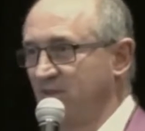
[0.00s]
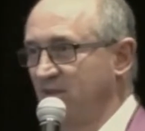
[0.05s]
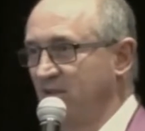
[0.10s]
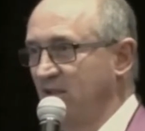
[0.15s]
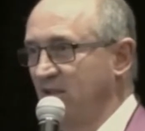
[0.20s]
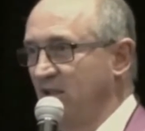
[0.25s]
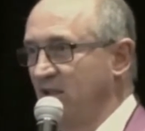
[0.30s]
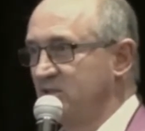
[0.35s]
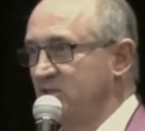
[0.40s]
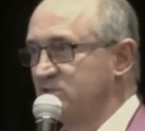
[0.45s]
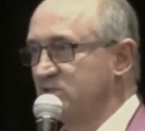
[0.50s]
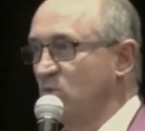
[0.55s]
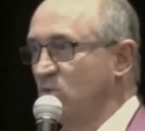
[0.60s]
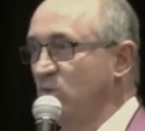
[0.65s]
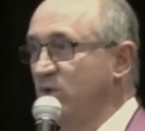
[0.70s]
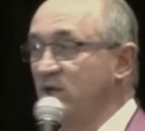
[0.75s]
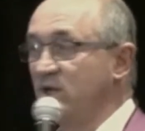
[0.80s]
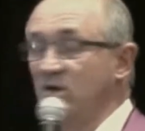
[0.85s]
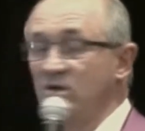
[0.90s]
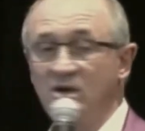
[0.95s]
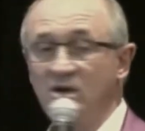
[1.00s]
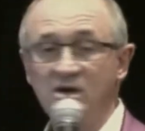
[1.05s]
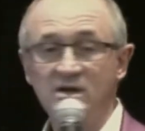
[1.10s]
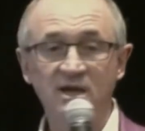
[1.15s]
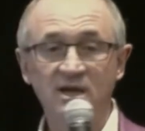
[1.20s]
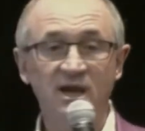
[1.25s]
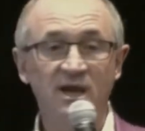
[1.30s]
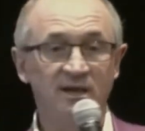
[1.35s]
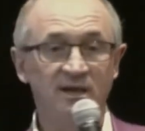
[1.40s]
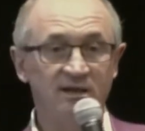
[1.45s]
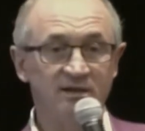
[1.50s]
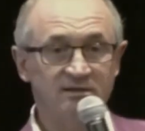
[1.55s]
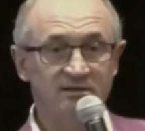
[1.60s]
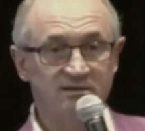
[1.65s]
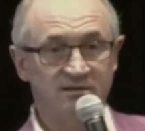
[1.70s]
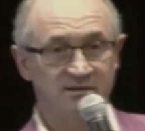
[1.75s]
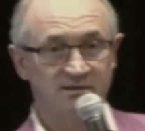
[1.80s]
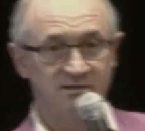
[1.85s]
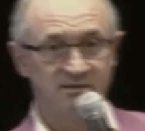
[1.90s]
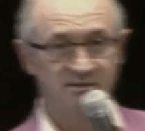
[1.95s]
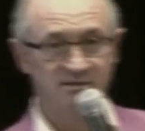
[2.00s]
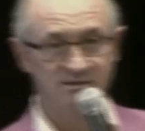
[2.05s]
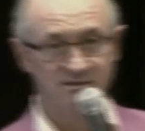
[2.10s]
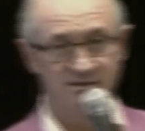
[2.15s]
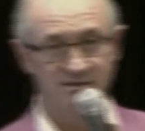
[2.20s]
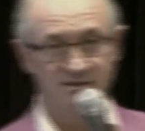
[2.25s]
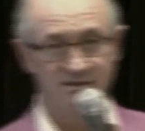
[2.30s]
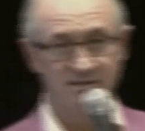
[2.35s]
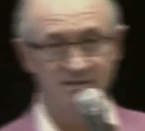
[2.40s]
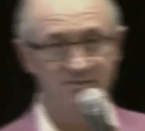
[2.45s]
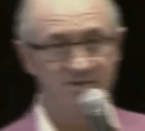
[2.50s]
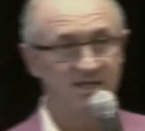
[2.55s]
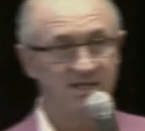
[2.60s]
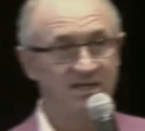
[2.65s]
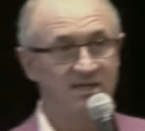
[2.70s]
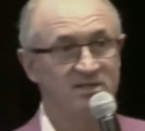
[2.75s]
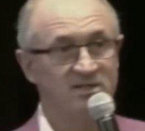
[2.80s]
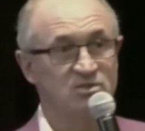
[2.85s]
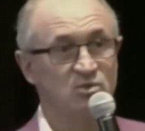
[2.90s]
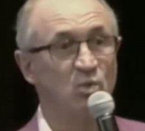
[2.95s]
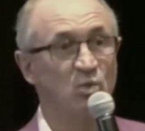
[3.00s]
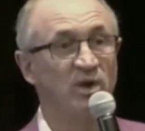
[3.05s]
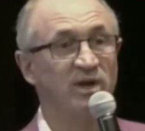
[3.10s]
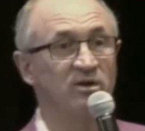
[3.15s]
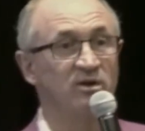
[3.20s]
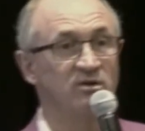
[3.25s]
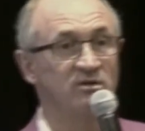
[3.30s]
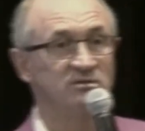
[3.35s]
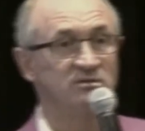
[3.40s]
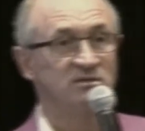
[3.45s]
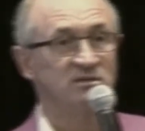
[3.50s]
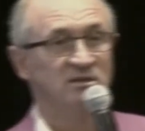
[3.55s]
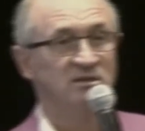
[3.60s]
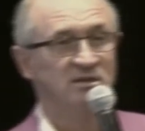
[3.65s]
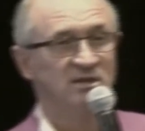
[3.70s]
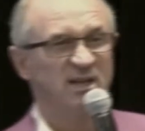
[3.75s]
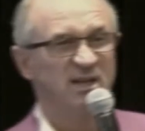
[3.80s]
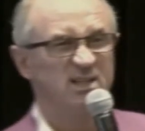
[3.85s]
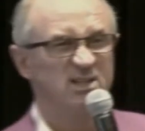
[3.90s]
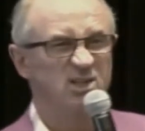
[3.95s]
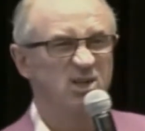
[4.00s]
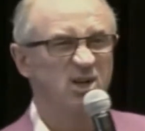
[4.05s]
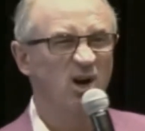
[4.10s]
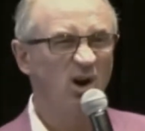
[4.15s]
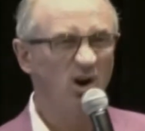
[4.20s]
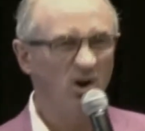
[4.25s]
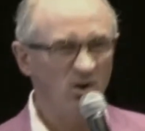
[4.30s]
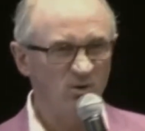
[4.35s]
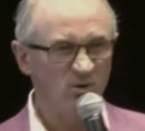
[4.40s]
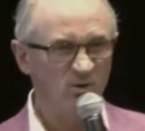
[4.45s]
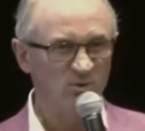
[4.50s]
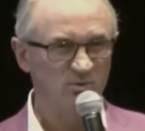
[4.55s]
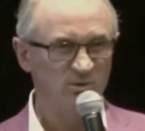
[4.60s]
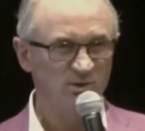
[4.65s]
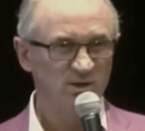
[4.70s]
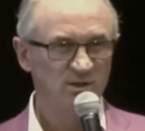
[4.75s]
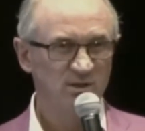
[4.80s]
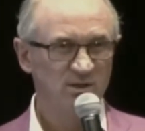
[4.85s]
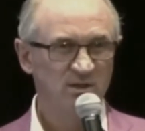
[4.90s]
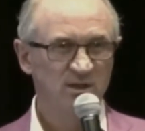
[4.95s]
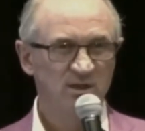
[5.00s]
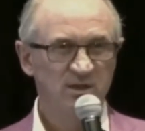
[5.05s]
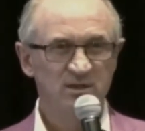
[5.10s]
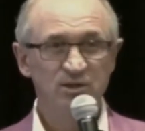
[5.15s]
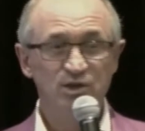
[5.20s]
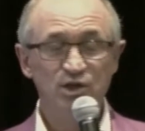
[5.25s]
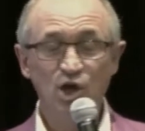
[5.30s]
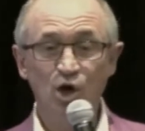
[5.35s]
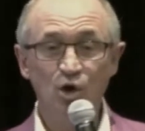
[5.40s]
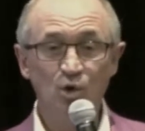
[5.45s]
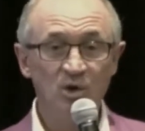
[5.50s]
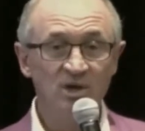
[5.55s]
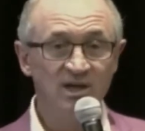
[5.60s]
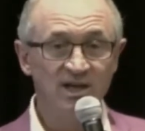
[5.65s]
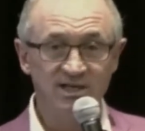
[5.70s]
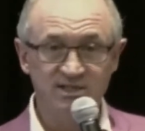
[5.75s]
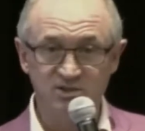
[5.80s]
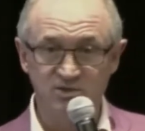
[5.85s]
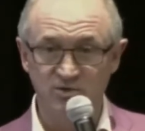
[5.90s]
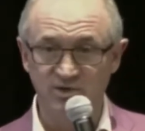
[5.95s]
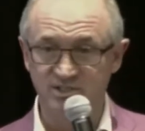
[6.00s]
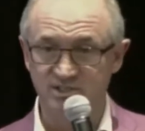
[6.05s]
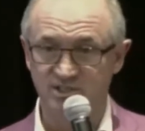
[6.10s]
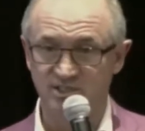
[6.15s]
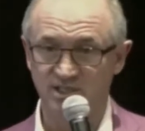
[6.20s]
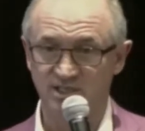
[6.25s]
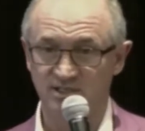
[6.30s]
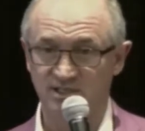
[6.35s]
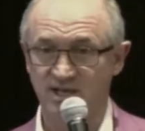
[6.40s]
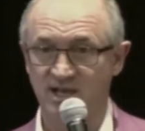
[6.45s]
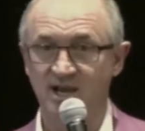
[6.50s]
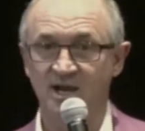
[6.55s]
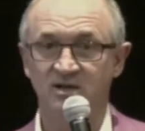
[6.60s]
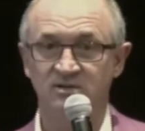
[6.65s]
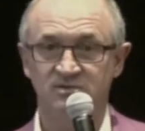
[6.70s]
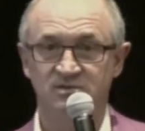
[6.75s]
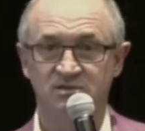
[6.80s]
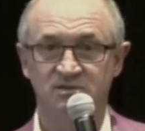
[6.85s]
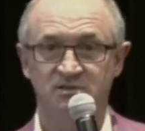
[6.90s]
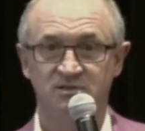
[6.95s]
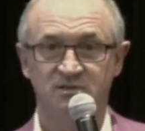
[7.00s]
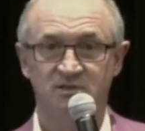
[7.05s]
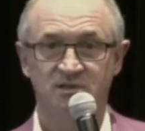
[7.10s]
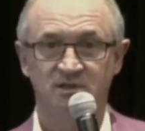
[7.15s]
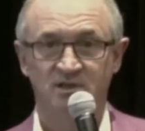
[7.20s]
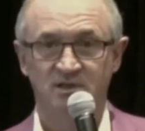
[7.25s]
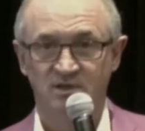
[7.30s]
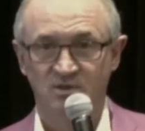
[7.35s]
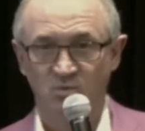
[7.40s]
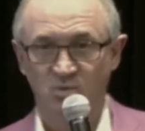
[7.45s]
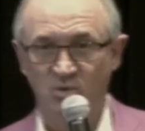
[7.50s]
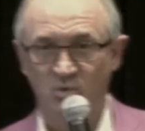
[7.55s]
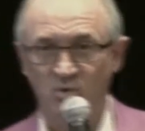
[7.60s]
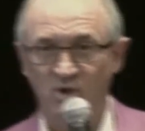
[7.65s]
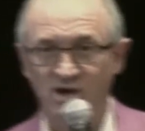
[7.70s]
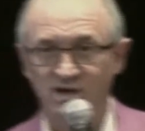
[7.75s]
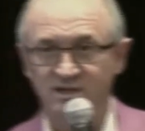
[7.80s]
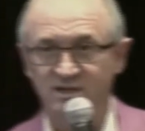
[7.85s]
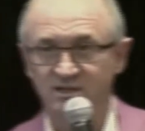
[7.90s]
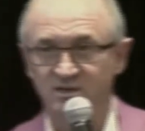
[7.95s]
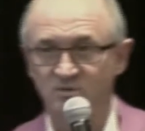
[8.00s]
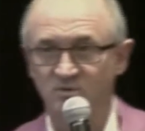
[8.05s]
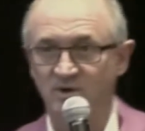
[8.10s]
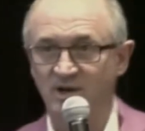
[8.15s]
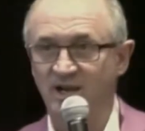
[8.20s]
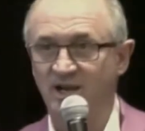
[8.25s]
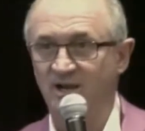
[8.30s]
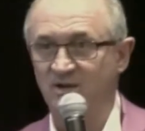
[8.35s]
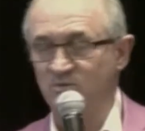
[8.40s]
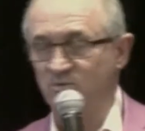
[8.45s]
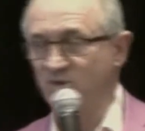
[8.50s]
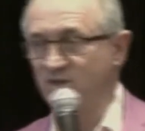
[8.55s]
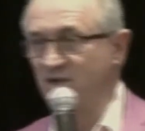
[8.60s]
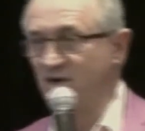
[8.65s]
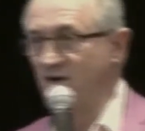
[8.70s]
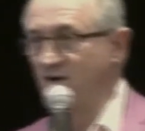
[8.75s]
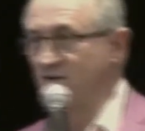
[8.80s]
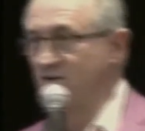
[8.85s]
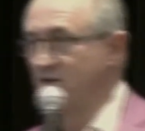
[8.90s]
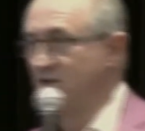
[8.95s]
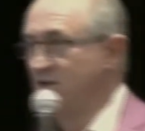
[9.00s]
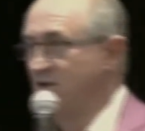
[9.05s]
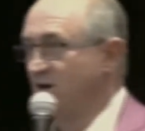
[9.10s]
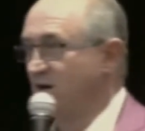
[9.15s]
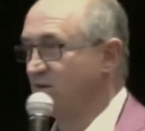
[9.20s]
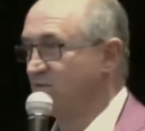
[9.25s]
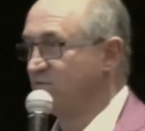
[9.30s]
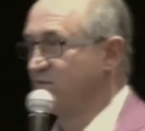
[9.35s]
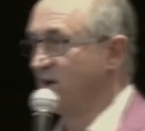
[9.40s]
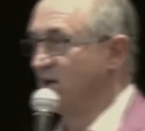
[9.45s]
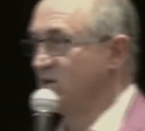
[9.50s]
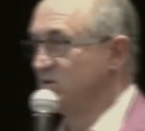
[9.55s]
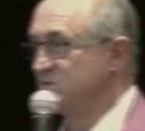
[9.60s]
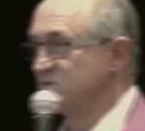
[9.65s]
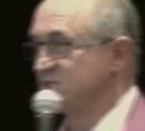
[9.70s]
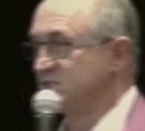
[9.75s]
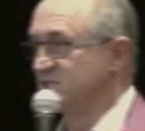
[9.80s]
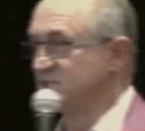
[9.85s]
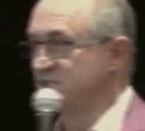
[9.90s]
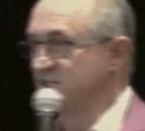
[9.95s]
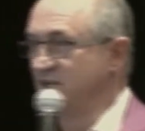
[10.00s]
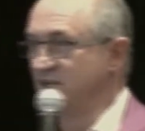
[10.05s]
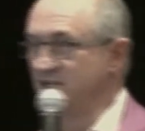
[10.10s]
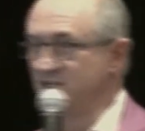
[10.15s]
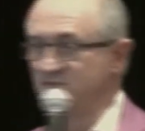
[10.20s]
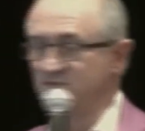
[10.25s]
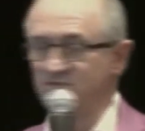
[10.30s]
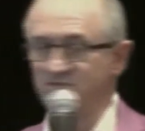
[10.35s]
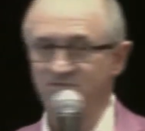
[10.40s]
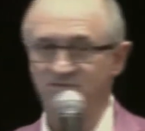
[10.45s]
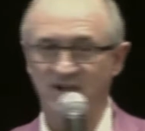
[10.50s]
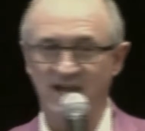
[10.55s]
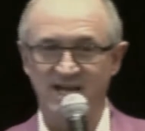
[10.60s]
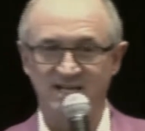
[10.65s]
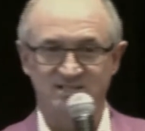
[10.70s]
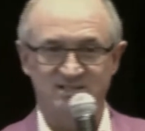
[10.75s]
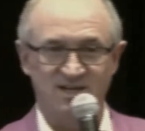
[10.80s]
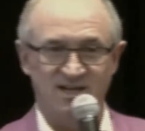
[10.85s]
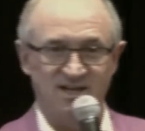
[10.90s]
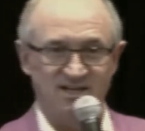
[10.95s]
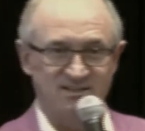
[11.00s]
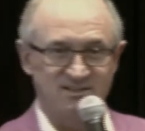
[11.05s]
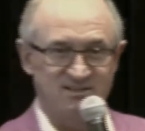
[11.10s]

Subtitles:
So we go look at it. Let me tell you, it's winter. It's cold. No electricity in the house. We're walking around with our phones as flashlights.